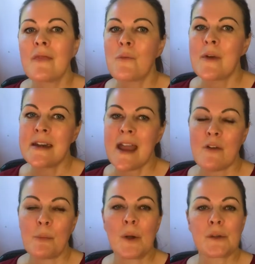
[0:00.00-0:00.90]
that were
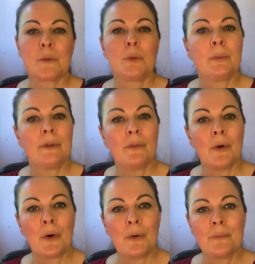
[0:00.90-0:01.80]
never possible
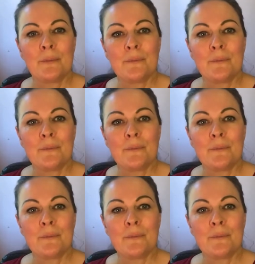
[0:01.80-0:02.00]
before.